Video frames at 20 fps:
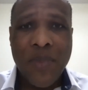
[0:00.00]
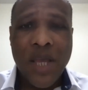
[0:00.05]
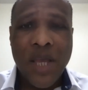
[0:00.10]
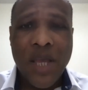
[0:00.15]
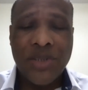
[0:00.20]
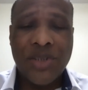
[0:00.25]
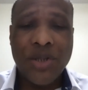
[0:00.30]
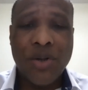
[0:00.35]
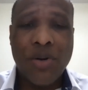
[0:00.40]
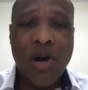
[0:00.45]

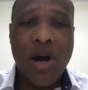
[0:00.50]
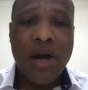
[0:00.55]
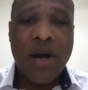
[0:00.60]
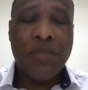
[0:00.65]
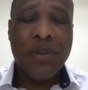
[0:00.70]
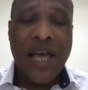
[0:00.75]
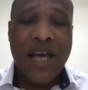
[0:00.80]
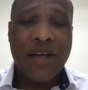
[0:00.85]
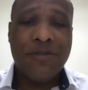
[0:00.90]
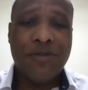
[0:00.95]
And so our
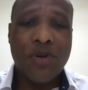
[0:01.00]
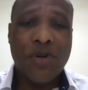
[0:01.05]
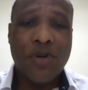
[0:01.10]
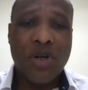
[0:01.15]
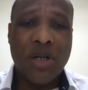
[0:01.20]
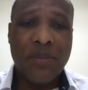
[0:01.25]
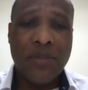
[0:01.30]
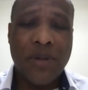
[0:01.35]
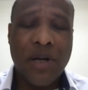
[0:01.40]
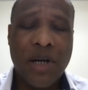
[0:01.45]

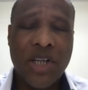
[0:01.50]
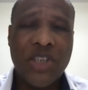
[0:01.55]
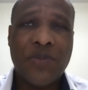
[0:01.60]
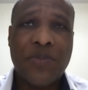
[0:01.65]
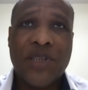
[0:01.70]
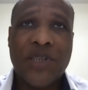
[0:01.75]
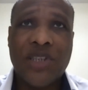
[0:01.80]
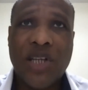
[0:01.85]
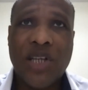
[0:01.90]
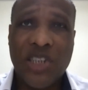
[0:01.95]
platform, our
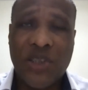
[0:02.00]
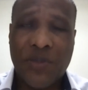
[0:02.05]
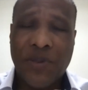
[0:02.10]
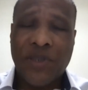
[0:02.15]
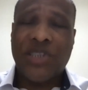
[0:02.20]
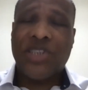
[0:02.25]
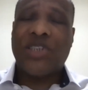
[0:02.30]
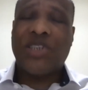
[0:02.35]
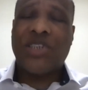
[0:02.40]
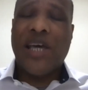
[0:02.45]

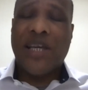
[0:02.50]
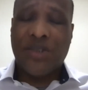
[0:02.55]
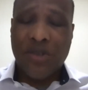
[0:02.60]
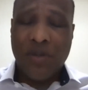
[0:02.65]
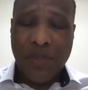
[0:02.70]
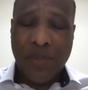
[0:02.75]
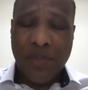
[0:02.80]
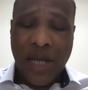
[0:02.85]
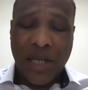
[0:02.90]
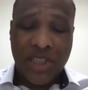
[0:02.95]
auspicious
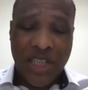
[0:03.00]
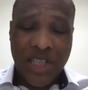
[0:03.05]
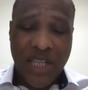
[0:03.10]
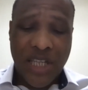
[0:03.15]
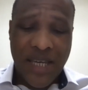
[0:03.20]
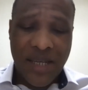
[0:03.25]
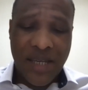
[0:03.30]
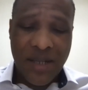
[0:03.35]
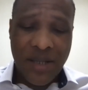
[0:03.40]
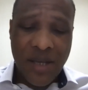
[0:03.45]
agile
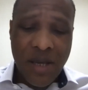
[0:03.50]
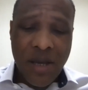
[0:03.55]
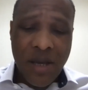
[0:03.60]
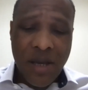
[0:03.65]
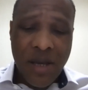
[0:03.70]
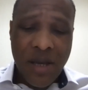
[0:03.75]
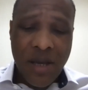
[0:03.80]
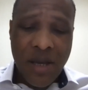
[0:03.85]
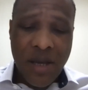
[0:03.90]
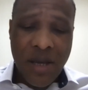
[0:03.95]
blockchain,
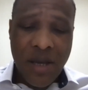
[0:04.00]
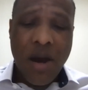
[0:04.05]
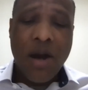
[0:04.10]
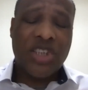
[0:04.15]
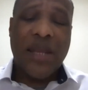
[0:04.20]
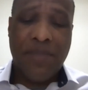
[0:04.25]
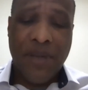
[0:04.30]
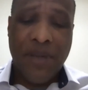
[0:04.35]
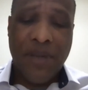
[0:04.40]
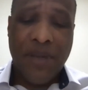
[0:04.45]

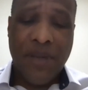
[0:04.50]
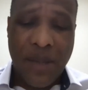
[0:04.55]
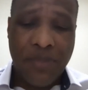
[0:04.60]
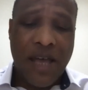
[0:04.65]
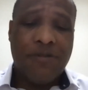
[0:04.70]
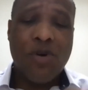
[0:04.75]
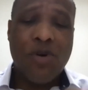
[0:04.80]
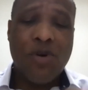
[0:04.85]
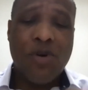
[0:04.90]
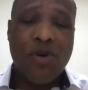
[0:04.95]
our
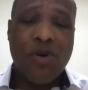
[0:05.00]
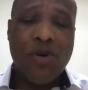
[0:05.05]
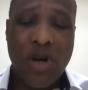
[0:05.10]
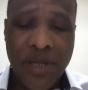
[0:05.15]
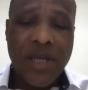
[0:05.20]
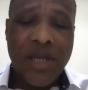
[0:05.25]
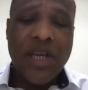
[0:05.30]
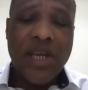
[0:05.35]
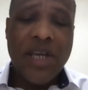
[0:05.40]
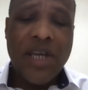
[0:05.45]
ScanPay
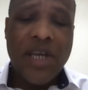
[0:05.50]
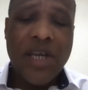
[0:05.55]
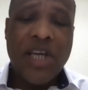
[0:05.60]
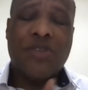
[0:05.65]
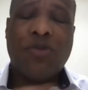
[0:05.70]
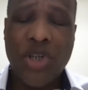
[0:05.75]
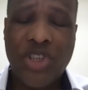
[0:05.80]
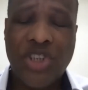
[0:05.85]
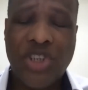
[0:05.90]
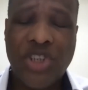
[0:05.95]
platform
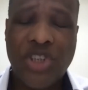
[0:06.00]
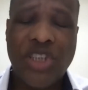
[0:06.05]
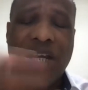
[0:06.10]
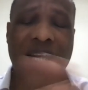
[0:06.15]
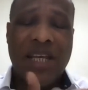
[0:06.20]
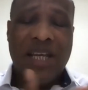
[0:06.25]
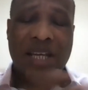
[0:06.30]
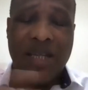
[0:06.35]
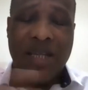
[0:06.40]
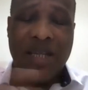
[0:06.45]
is for
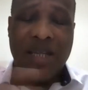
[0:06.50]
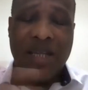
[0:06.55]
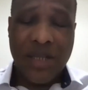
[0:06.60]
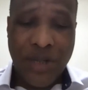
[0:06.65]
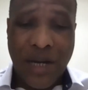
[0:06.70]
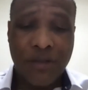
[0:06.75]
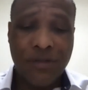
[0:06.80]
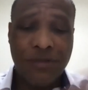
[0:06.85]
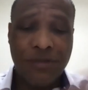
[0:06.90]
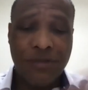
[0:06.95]

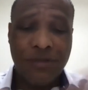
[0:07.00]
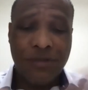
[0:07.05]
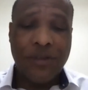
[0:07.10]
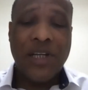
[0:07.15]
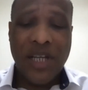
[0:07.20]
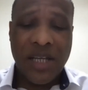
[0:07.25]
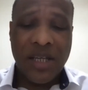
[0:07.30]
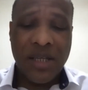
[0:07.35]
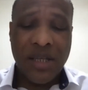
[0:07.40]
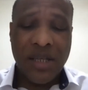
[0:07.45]
sending
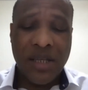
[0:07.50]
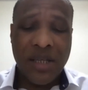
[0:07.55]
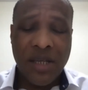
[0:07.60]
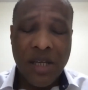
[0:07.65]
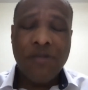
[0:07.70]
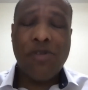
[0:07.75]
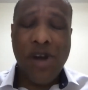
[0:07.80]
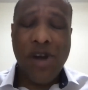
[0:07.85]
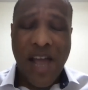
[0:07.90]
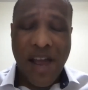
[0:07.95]
crowdfunding
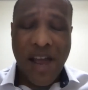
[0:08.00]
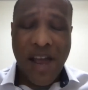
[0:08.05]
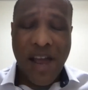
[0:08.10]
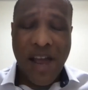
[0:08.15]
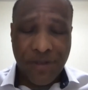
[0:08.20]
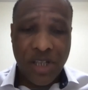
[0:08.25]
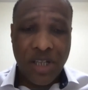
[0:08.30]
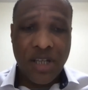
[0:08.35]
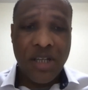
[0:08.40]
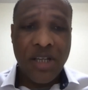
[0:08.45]
for
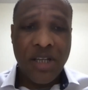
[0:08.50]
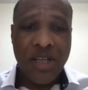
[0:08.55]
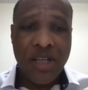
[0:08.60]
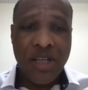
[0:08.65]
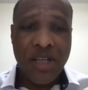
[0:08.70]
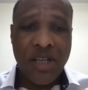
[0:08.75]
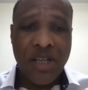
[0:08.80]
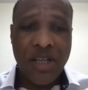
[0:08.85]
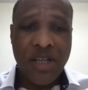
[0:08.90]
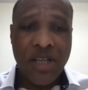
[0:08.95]
Africa
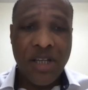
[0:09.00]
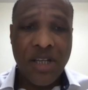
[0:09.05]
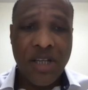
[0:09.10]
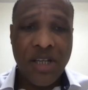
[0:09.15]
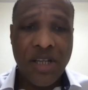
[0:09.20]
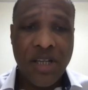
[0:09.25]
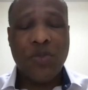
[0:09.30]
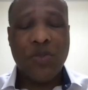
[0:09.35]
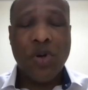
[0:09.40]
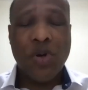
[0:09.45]
from the
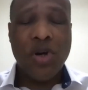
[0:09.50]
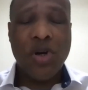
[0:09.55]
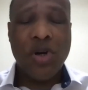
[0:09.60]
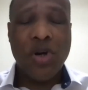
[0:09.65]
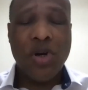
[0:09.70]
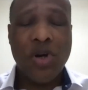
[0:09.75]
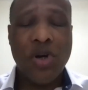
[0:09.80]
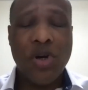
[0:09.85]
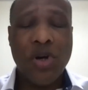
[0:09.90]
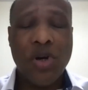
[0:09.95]

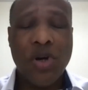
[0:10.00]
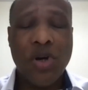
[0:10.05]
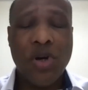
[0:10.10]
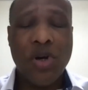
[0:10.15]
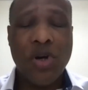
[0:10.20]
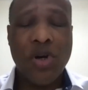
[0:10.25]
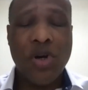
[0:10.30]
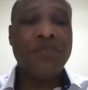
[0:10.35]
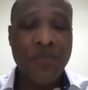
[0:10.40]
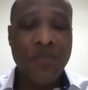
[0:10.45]
diaspora and
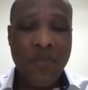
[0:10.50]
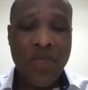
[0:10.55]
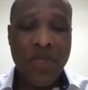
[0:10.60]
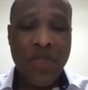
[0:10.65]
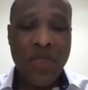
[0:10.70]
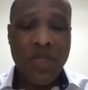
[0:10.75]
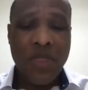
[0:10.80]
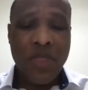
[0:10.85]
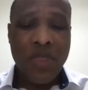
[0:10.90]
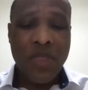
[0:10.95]
from
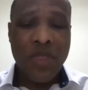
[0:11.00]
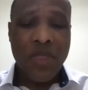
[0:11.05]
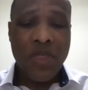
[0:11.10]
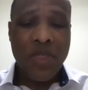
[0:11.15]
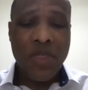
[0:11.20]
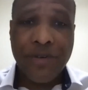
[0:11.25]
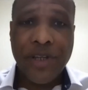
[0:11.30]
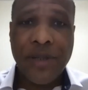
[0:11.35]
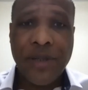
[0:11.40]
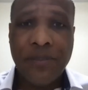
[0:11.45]
friends
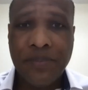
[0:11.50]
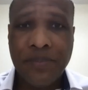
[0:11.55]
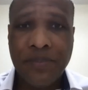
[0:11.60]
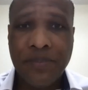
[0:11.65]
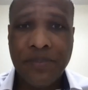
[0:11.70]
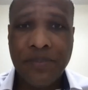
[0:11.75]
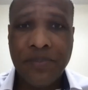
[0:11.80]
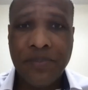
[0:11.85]
of Africa.